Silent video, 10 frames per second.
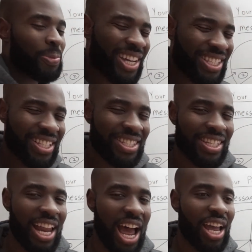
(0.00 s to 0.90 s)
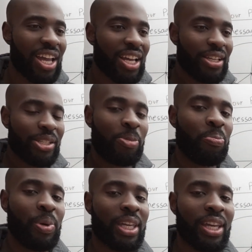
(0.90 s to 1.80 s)
Because it's not
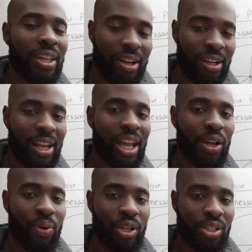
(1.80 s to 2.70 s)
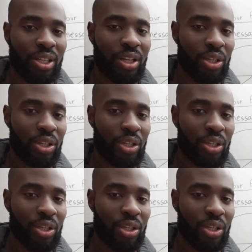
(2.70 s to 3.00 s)
speaking their language.